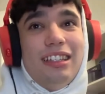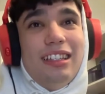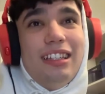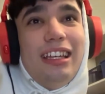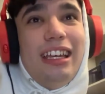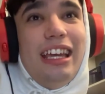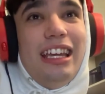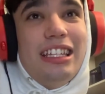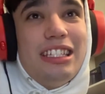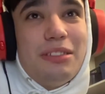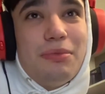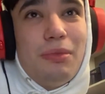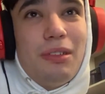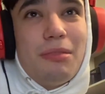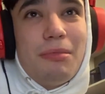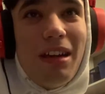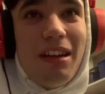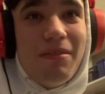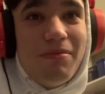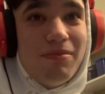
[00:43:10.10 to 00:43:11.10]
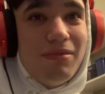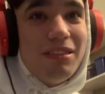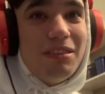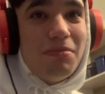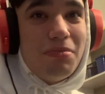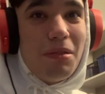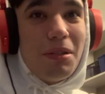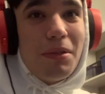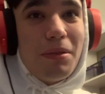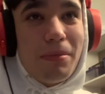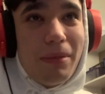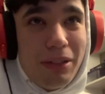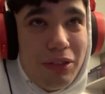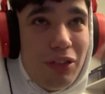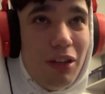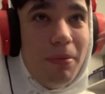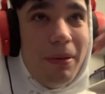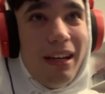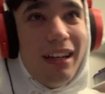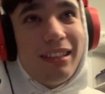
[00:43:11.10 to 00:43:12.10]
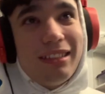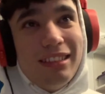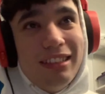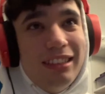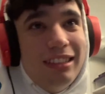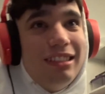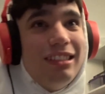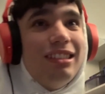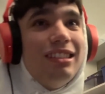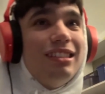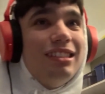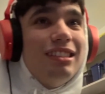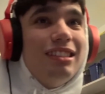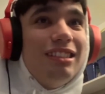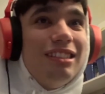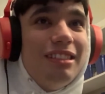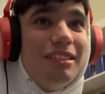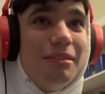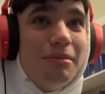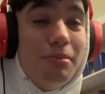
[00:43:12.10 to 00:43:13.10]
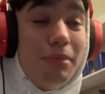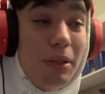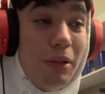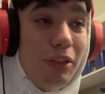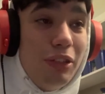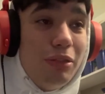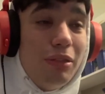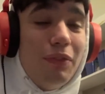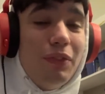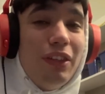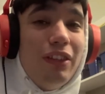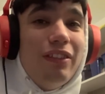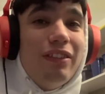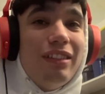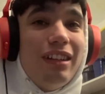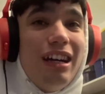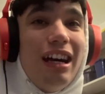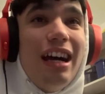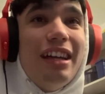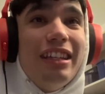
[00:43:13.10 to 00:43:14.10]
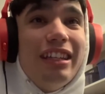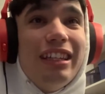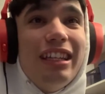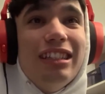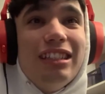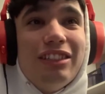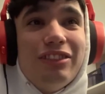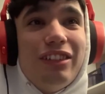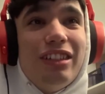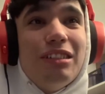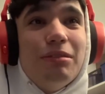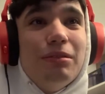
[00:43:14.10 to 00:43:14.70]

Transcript: is probably one of my top actors. To be honest with you, I think he's incredible.